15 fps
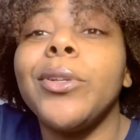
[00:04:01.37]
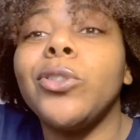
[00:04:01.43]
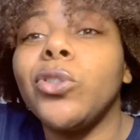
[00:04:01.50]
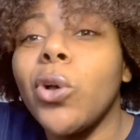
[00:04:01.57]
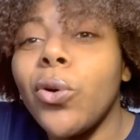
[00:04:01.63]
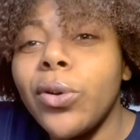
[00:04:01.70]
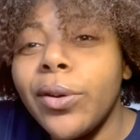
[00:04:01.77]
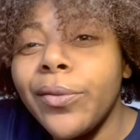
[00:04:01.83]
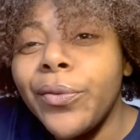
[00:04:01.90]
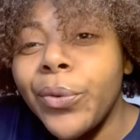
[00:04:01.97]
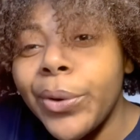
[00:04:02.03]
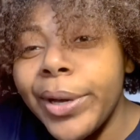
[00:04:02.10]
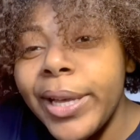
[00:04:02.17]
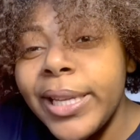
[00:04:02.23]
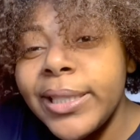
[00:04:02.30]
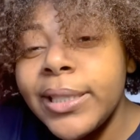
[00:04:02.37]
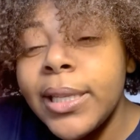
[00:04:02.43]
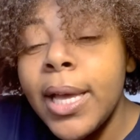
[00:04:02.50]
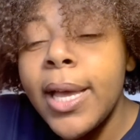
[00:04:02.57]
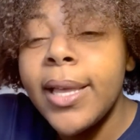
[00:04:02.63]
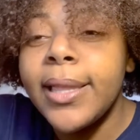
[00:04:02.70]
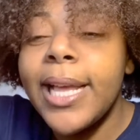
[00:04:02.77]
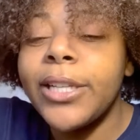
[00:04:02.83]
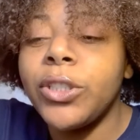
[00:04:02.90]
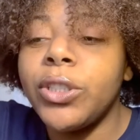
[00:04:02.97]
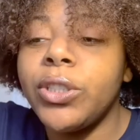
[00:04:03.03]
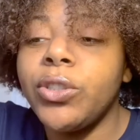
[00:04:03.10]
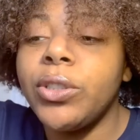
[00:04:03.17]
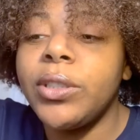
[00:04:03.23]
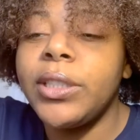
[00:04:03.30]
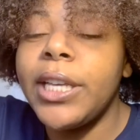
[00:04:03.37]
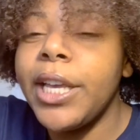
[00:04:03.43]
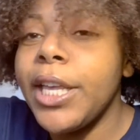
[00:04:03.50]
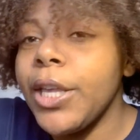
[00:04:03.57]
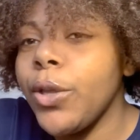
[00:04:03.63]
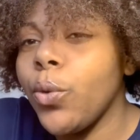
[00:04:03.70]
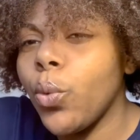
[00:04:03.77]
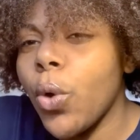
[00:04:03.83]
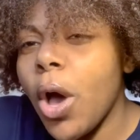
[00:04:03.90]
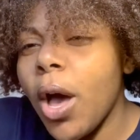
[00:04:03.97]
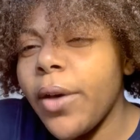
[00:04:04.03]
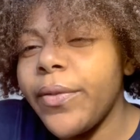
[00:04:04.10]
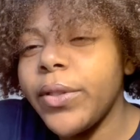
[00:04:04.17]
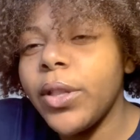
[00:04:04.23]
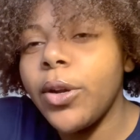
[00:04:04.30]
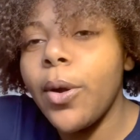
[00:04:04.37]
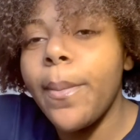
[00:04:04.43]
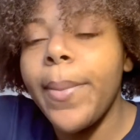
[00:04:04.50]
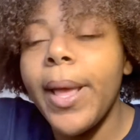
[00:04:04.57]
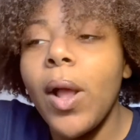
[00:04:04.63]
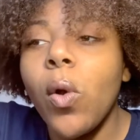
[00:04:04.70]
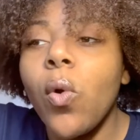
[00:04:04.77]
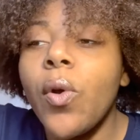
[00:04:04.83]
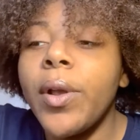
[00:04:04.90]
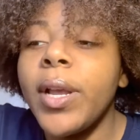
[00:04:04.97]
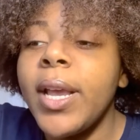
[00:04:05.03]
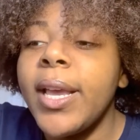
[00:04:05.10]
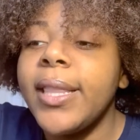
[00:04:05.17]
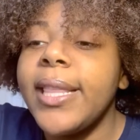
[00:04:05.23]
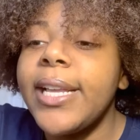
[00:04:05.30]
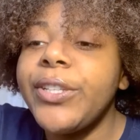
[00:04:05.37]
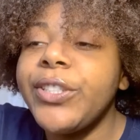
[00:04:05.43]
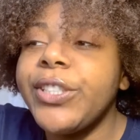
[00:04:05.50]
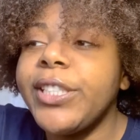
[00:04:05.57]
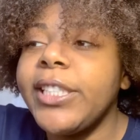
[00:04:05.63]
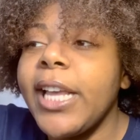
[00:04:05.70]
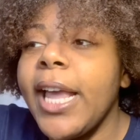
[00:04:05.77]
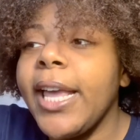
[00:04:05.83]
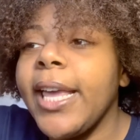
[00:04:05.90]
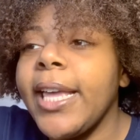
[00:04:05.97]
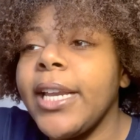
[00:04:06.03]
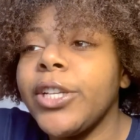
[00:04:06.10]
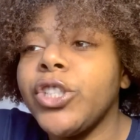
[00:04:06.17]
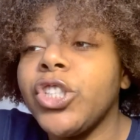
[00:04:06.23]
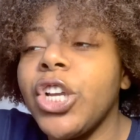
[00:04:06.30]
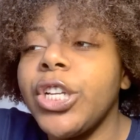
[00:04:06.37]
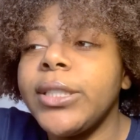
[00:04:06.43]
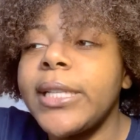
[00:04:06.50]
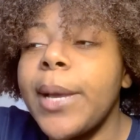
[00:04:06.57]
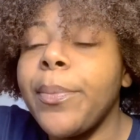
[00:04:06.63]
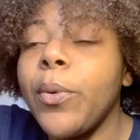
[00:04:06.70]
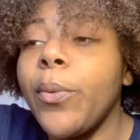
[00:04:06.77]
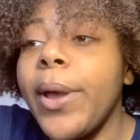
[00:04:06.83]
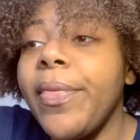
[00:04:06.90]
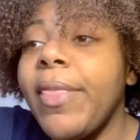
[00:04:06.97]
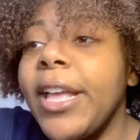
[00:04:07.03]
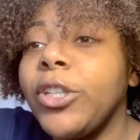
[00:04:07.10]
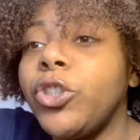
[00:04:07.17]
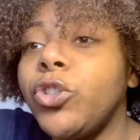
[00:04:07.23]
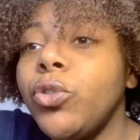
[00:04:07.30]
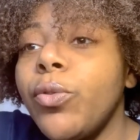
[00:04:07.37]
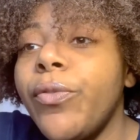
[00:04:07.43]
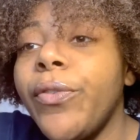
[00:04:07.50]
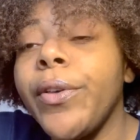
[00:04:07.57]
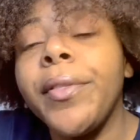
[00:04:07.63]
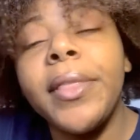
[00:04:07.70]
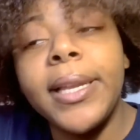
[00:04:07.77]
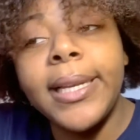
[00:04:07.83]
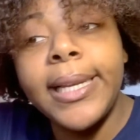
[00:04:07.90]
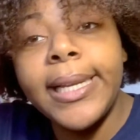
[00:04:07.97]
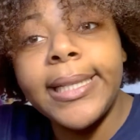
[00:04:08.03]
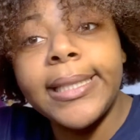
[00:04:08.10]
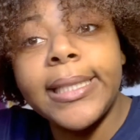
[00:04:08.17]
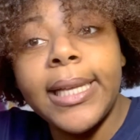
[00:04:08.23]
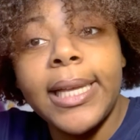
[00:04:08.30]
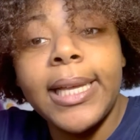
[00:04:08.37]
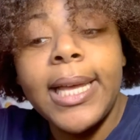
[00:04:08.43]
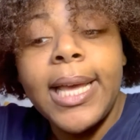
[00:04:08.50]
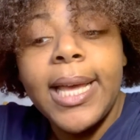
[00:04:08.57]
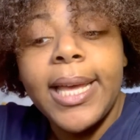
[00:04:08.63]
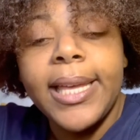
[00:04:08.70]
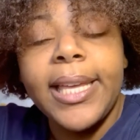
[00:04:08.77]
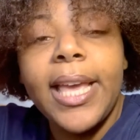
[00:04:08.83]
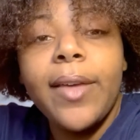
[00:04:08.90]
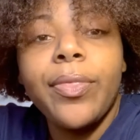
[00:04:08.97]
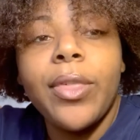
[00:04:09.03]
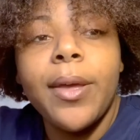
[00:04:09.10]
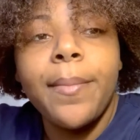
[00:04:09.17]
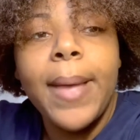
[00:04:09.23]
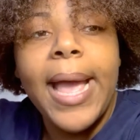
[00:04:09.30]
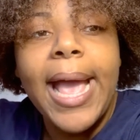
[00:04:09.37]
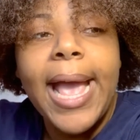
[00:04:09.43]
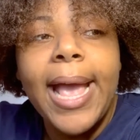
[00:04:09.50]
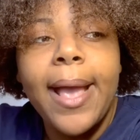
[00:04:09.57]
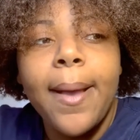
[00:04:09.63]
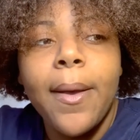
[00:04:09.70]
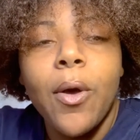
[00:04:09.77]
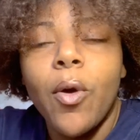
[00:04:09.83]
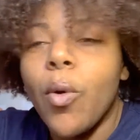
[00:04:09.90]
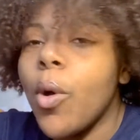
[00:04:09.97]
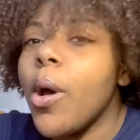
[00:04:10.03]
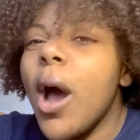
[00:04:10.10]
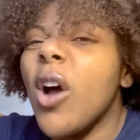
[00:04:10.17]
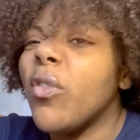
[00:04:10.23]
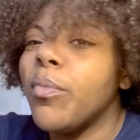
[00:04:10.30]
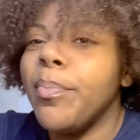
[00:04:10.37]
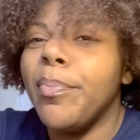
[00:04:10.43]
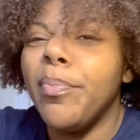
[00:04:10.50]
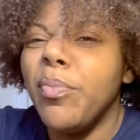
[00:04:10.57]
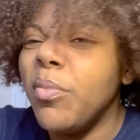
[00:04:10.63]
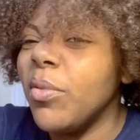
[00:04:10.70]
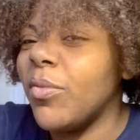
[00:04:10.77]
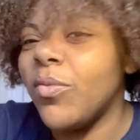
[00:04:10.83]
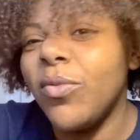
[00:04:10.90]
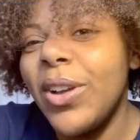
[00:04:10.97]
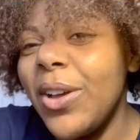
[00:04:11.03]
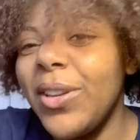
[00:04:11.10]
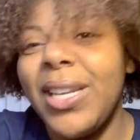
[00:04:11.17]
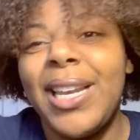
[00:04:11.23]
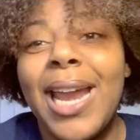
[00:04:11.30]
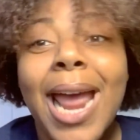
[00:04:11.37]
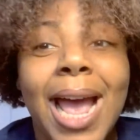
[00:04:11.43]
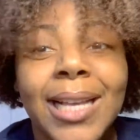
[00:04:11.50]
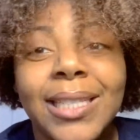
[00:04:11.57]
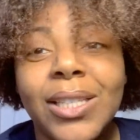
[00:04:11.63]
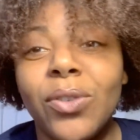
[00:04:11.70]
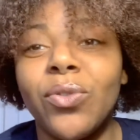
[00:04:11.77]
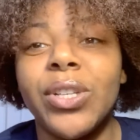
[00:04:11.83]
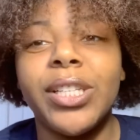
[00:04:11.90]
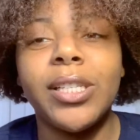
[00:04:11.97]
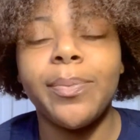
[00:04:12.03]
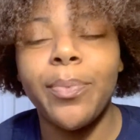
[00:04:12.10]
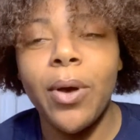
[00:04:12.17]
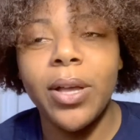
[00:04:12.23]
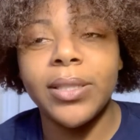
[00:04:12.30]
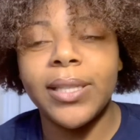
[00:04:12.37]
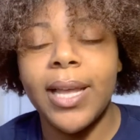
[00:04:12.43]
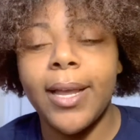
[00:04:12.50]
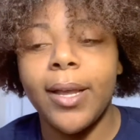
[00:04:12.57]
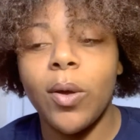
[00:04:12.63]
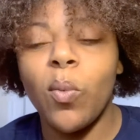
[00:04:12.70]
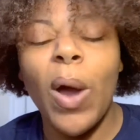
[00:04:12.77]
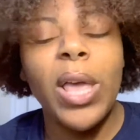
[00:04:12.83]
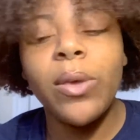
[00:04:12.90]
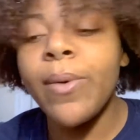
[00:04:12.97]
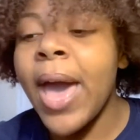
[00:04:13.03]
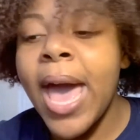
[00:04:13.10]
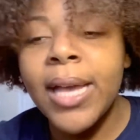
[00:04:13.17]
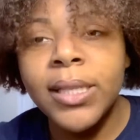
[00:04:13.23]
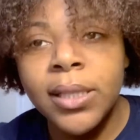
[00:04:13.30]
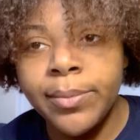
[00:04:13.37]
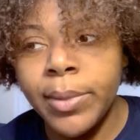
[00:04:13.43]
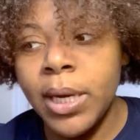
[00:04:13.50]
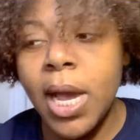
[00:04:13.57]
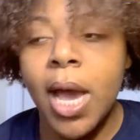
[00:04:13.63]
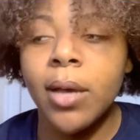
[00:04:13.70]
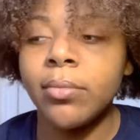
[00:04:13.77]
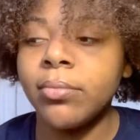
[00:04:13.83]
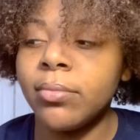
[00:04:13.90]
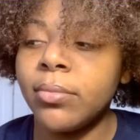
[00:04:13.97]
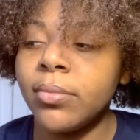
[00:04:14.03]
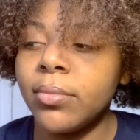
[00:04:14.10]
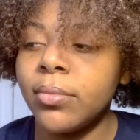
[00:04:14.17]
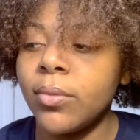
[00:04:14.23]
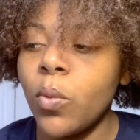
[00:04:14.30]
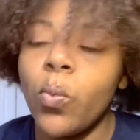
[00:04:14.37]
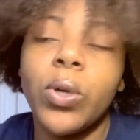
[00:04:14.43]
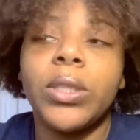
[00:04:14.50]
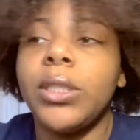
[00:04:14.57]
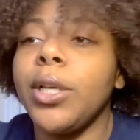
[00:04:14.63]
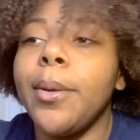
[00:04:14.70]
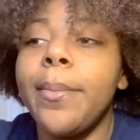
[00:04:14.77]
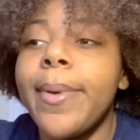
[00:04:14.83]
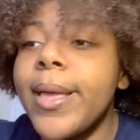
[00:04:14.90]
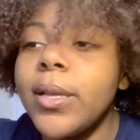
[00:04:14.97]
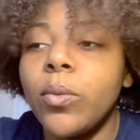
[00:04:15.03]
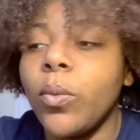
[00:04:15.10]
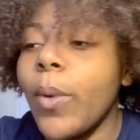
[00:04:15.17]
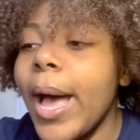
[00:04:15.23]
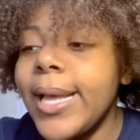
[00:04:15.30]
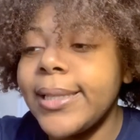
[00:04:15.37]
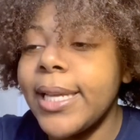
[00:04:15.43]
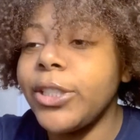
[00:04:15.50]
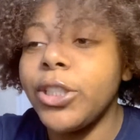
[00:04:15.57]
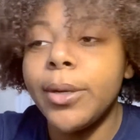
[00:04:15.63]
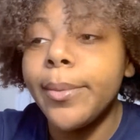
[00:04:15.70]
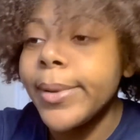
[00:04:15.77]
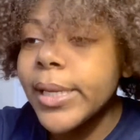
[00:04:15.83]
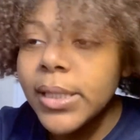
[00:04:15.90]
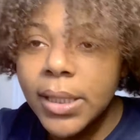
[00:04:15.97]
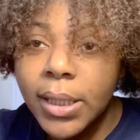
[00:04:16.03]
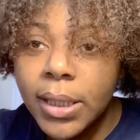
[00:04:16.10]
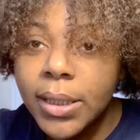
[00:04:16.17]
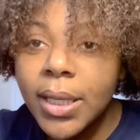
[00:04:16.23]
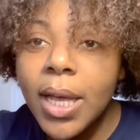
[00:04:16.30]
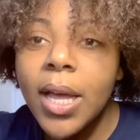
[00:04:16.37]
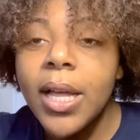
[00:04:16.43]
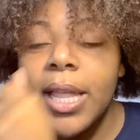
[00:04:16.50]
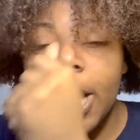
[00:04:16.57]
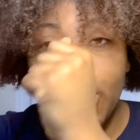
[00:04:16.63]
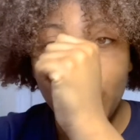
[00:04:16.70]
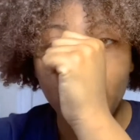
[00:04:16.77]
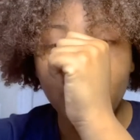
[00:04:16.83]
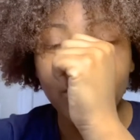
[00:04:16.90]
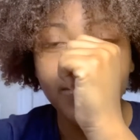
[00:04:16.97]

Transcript: tone of voice that's taking you off a little bit, or they just saying it in a certain type of way that you feel the need to give them a real nasty response, like, why you asking me that? Why is that your business? Like, you know